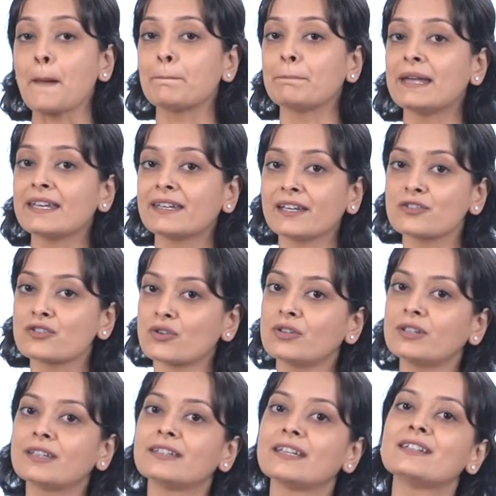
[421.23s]
making sure
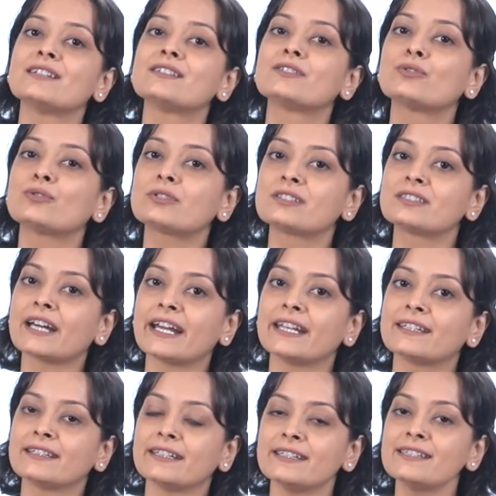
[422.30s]
that there is no
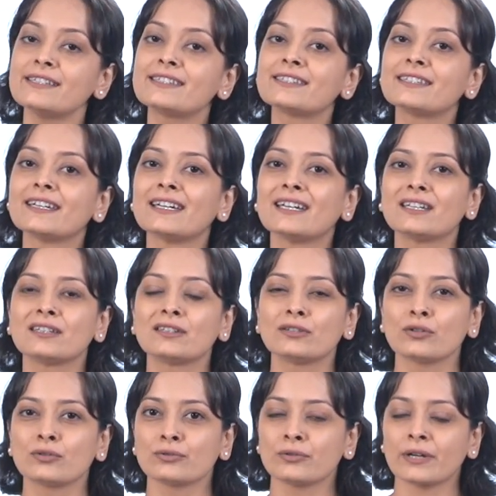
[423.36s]
tightness,
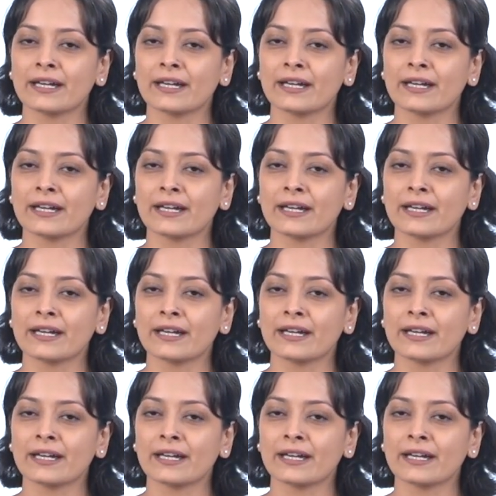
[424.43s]
no